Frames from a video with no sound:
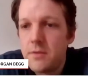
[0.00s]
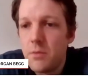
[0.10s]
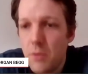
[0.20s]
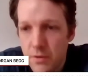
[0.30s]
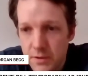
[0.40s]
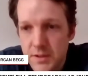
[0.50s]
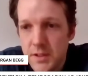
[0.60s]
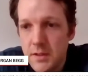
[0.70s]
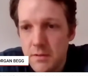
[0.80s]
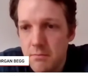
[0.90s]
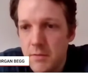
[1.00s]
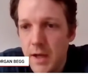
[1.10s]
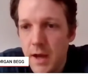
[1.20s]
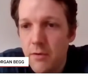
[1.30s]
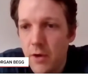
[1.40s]
democracy and
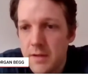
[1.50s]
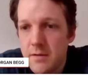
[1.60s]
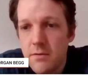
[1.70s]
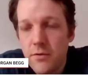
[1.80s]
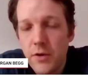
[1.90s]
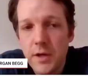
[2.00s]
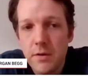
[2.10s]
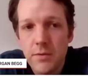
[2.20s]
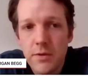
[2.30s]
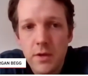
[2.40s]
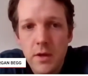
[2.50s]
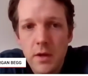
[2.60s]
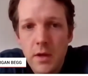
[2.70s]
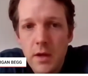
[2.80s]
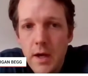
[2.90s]
our rights and freedoms.
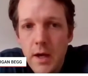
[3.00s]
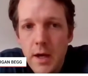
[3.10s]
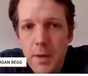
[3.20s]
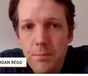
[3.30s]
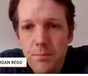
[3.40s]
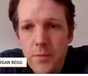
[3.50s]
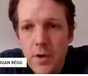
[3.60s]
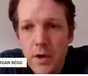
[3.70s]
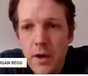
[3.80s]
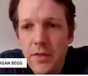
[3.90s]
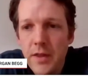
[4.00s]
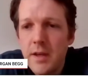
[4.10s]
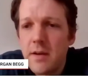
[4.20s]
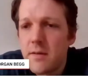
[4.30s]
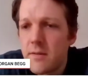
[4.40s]
I
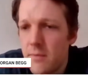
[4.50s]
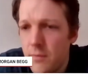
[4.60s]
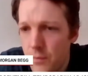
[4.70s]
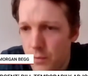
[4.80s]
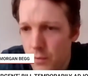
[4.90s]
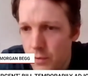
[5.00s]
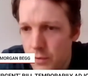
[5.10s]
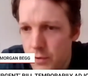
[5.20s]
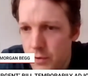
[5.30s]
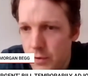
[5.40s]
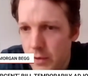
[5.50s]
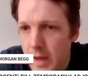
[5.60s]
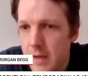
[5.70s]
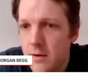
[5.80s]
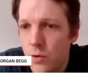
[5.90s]
think to
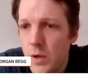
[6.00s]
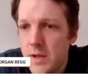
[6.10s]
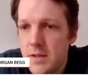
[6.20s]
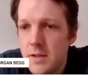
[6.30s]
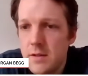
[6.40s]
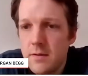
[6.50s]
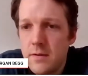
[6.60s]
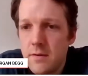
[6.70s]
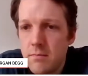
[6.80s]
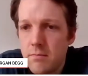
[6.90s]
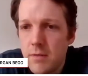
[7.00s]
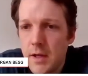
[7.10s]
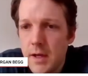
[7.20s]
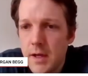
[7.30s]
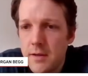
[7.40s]
that questions,
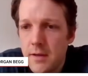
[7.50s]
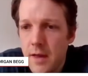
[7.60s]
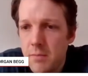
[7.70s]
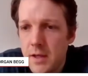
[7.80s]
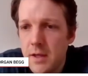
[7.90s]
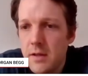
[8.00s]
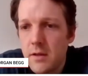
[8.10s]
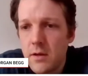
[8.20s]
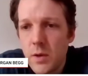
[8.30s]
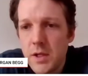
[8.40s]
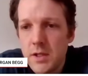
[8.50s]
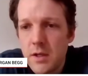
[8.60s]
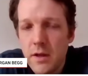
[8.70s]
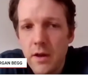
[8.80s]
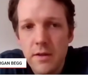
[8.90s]
to that particular
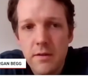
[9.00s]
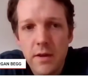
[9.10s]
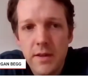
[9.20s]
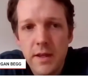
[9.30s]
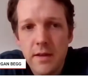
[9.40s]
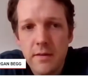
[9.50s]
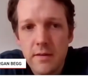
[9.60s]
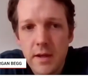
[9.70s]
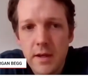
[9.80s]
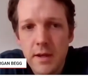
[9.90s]
question, I think it's